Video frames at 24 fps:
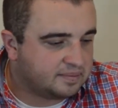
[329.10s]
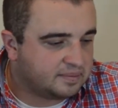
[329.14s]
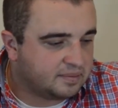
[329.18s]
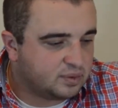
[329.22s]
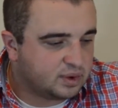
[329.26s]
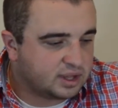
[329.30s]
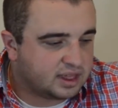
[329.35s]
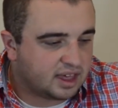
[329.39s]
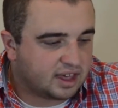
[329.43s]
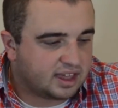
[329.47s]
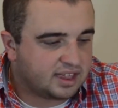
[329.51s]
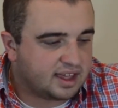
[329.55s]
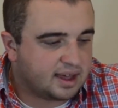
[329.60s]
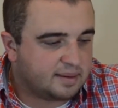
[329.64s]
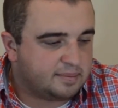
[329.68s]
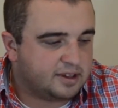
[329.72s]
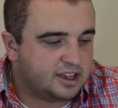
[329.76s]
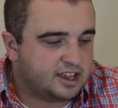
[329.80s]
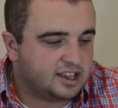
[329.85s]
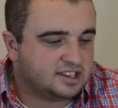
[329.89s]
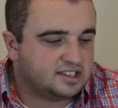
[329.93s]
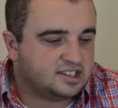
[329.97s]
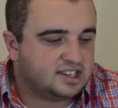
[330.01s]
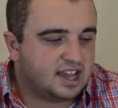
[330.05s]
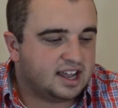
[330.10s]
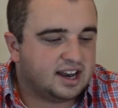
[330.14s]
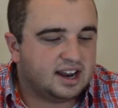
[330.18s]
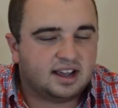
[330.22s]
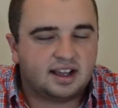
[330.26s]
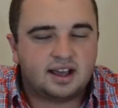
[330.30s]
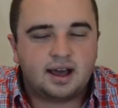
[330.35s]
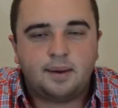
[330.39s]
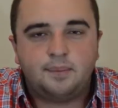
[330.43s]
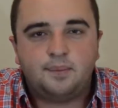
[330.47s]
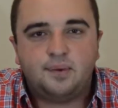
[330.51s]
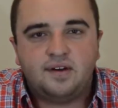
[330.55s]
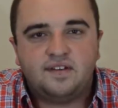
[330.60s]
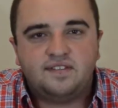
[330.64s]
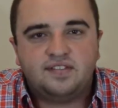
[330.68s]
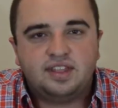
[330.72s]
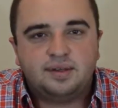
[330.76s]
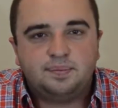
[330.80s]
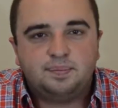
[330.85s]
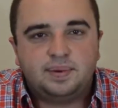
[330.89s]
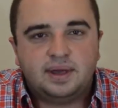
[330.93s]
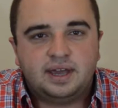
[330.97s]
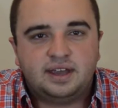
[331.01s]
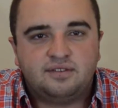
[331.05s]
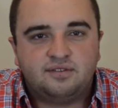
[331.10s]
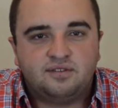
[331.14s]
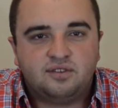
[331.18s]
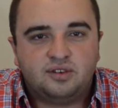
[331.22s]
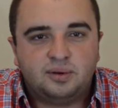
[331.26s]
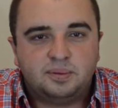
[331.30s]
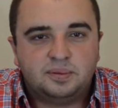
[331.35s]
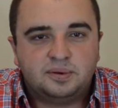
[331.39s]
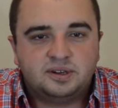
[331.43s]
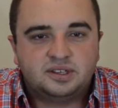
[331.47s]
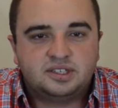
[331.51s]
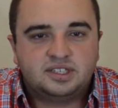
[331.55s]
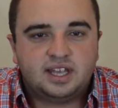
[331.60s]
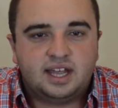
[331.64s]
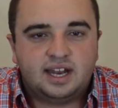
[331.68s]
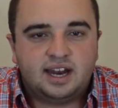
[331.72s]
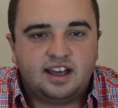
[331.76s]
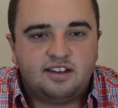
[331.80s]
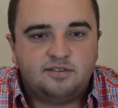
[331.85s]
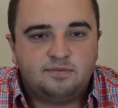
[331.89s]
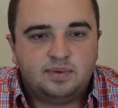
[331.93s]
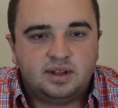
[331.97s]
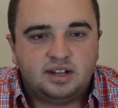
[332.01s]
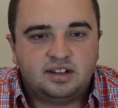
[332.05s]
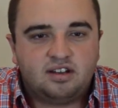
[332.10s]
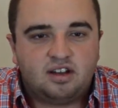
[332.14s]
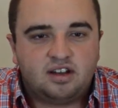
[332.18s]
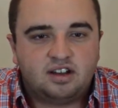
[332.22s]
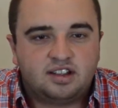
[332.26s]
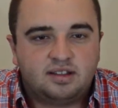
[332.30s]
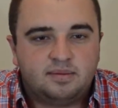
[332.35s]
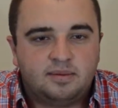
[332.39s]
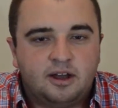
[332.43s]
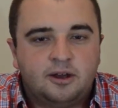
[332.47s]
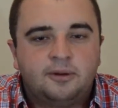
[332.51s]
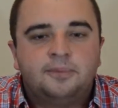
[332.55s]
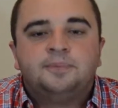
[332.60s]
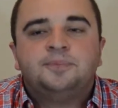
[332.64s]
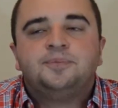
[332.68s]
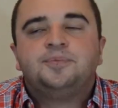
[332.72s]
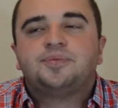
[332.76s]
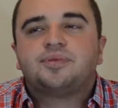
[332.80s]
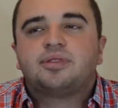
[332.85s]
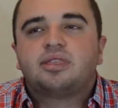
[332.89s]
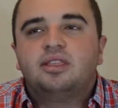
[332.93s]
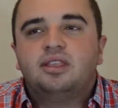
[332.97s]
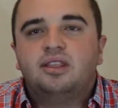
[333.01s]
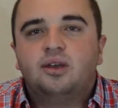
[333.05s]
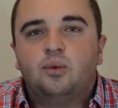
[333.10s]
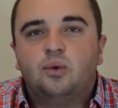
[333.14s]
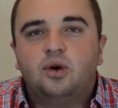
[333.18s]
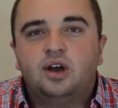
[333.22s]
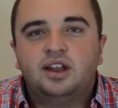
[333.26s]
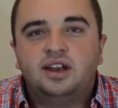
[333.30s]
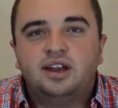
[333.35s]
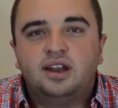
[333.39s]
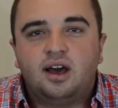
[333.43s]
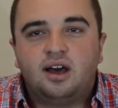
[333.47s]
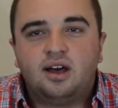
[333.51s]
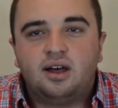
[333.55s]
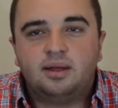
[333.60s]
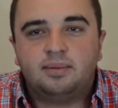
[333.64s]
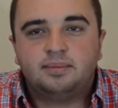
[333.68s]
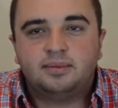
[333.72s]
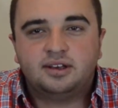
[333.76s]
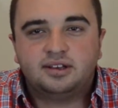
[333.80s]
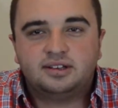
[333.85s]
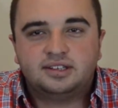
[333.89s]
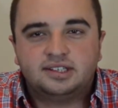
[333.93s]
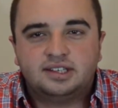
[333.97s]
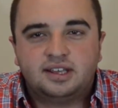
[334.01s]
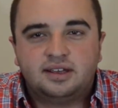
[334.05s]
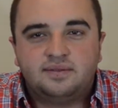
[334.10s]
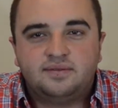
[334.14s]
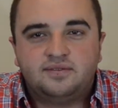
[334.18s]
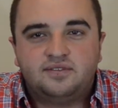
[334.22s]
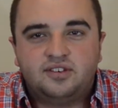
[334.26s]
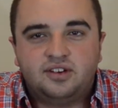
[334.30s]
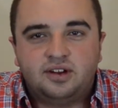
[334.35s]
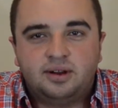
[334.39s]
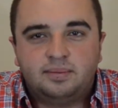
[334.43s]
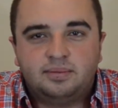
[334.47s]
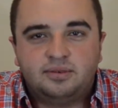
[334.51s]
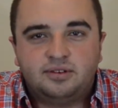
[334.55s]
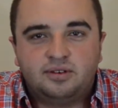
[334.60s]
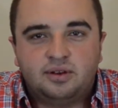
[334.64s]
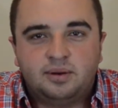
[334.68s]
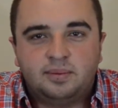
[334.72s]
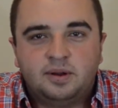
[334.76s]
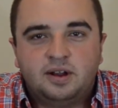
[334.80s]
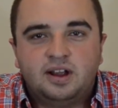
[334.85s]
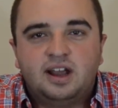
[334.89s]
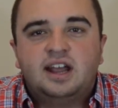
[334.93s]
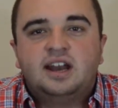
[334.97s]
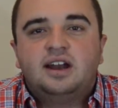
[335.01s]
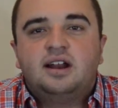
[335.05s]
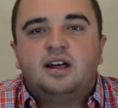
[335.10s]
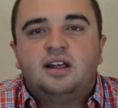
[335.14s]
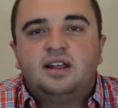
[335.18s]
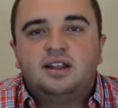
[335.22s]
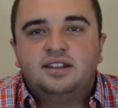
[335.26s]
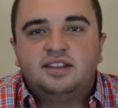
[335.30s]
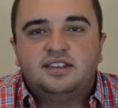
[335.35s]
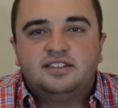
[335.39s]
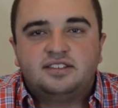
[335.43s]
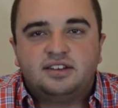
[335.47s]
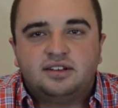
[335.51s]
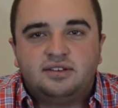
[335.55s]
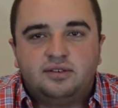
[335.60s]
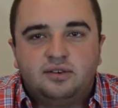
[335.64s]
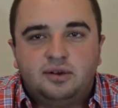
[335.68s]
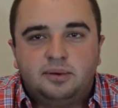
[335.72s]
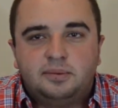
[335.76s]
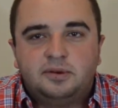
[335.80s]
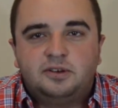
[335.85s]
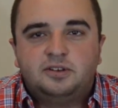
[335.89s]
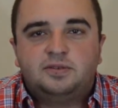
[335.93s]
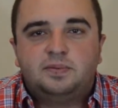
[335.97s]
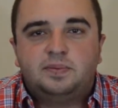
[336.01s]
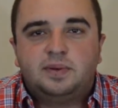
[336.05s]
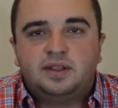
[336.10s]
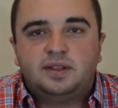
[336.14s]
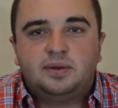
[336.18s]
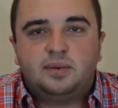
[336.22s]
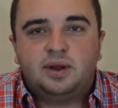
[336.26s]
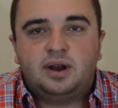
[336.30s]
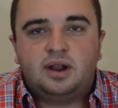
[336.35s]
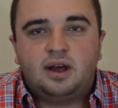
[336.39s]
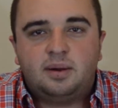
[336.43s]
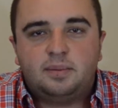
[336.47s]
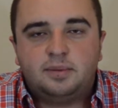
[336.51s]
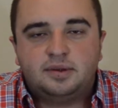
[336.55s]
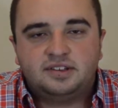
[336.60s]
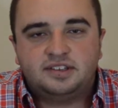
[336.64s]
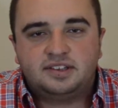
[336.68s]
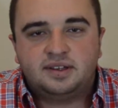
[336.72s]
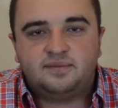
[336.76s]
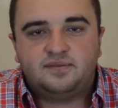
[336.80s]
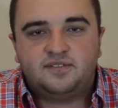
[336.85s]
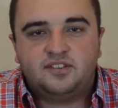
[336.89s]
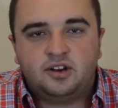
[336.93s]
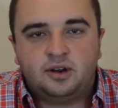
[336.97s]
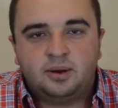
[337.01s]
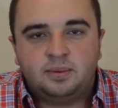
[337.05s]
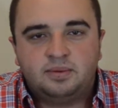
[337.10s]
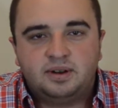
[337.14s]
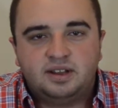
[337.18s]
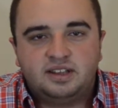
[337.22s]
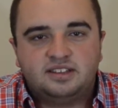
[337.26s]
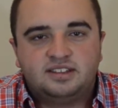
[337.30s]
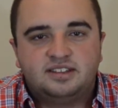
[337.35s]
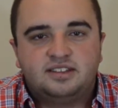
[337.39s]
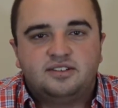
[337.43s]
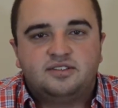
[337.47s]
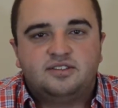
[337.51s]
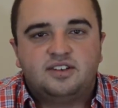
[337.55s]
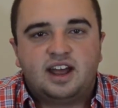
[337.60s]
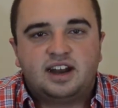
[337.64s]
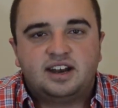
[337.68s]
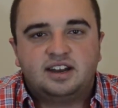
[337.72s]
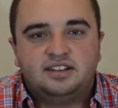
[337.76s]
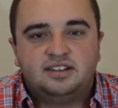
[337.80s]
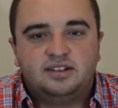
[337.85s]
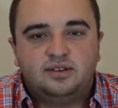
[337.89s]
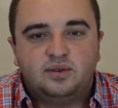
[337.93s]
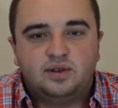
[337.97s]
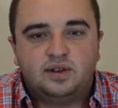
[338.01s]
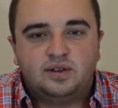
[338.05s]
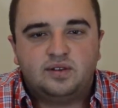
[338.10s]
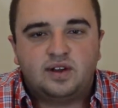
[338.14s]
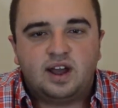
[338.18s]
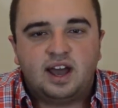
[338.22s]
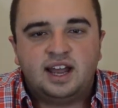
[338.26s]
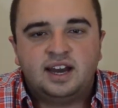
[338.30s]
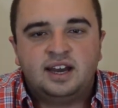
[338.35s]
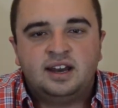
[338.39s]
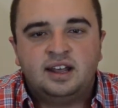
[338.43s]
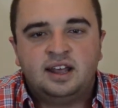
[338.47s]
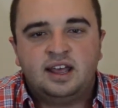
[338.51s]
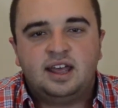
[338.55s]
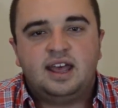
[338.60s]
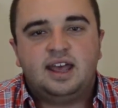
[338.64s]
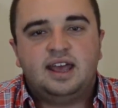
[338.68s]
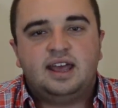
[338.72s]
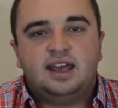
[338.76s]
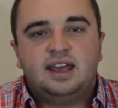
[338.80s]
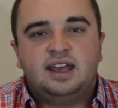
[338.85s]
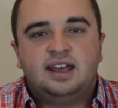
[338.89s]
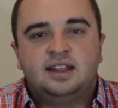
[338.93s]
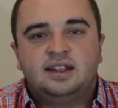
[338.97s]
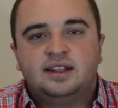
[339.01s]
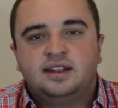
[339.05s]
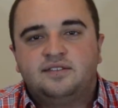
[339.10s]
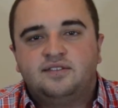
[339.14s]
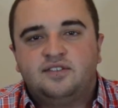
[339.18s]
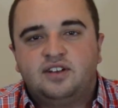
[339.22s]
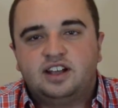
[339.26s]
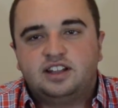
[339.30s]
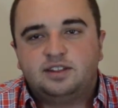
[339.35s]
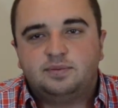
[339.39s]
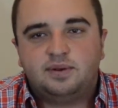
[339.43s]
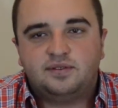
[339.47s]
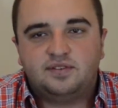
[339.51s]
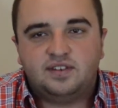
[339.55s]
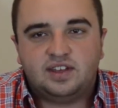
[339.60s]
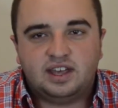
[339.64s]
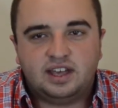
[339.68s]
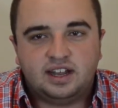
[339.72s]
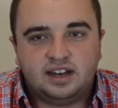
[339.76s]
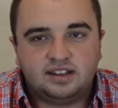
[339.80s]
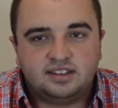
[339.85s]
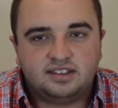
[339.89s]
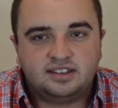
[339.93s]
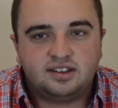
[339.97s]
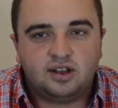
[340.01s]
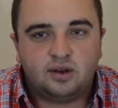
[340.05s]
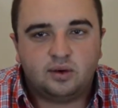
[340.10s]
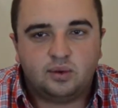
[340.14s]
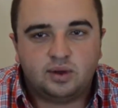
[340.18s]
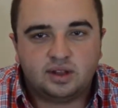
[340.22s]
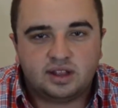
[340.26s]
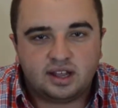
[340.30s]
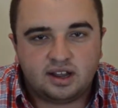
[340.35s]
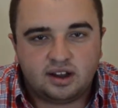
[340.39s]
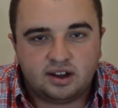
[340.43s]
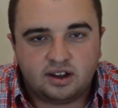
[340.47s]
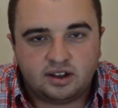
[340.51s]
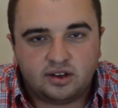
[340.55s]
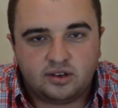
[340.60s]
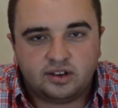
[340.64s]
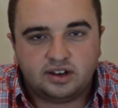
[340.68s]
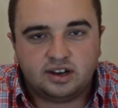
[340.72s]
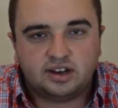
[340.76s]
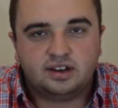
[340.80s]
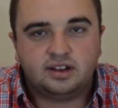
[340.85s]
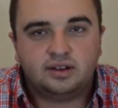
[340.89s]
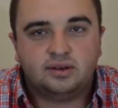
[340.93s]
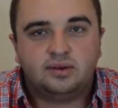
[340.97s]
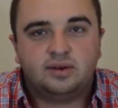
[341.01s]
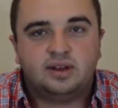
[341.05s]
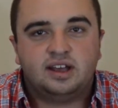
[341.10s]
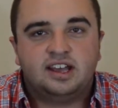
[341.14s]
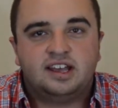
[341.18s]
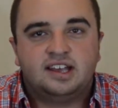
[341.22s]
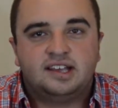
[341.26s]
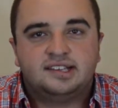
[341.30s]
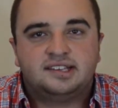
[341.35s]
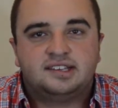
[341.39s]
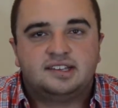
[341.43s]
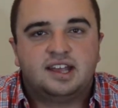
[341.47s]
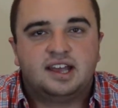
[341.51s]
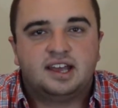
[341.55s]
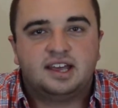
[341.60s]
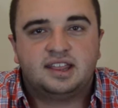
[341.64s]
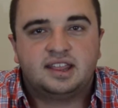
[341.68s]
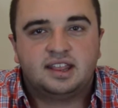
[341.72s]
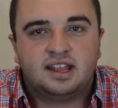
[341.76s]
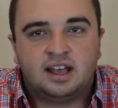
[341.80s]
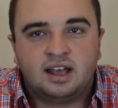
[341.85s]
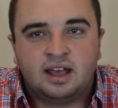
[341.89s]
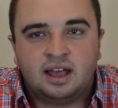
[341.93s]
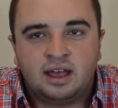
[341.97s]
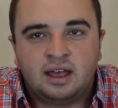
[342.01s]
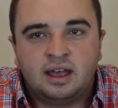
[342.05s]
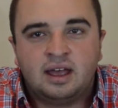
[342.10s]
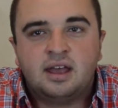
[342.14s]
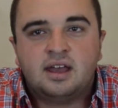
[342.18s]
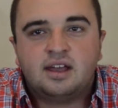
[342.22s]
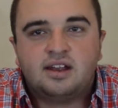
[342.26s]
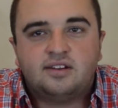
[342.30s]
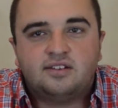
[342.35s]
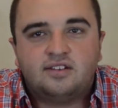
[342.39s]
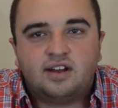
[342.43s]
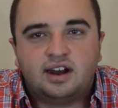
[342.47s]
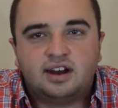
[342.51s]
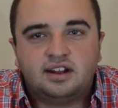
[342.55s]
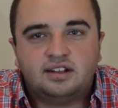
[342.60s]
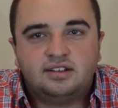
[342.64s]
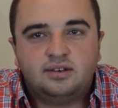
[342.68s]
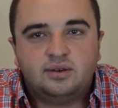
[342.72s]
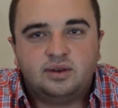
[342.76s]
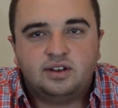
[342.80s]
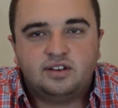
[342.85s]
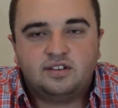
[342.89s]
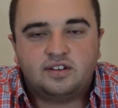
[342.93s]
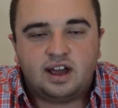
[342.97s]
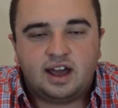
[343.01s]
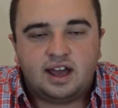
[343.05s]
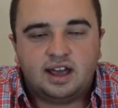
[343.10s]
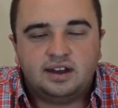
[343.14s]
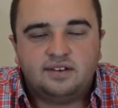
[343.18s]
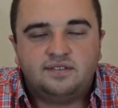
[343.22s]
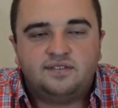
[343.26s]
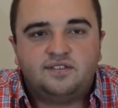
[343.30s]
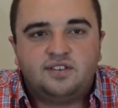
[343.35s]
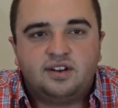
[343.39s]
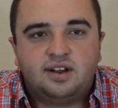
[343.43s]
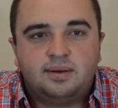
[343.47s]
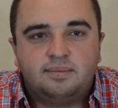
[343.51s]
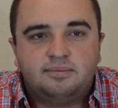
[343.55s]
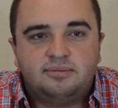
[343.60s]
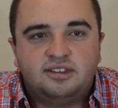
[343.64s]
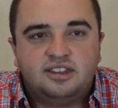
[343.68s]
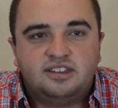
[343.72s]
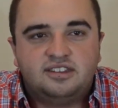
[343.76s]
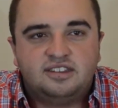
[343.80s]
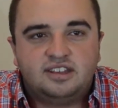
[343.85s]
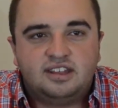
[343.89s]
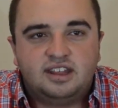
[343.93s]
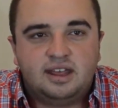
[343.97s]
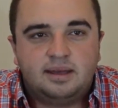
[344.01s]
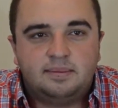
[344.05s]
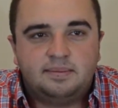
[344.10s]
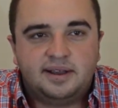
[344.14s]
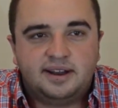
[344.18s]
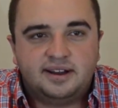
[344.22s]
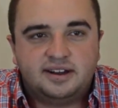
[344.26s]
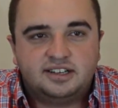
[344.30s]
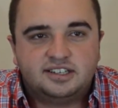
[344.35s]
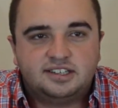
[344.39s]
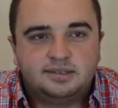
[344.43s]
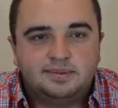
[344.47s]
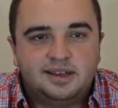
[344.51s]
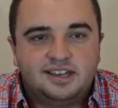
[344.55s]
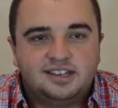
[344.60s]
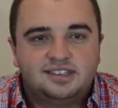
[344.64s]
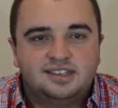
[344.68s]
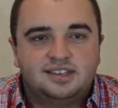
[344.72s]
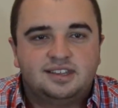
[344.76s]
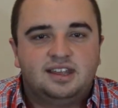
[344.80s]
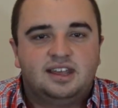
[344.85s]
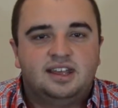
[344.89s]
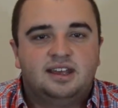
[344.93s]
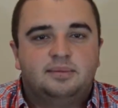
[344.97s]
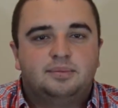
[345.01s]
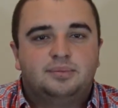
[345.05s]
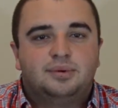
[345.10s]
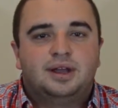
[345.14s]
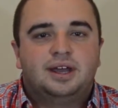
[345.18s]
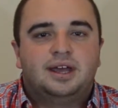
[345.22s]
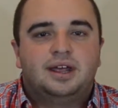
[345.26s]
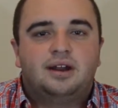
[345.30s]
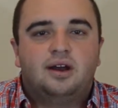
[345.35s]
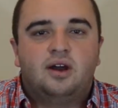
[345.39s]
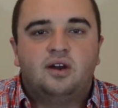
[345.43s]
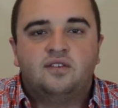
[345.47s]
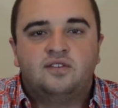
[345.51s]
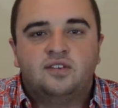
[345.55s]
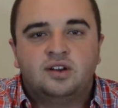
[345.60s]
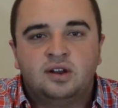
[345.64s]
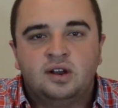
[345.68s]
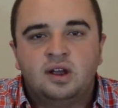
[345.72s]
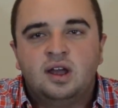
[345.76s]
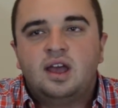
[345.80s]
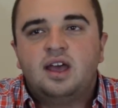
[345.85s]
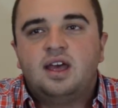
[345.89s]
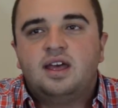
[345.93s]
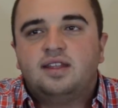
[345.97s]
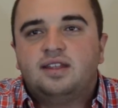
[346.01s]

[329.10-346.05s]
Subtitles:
with all that being said, a couple of the big rumors that have been talked about. The one almost confirmed rumor, and all these are rumors, but the one almost confirmed is the Ratatouille ride in the France Pavilion. So what they're going to do is take the Ratatouille ride from Disneyland Paris, basically bring it over.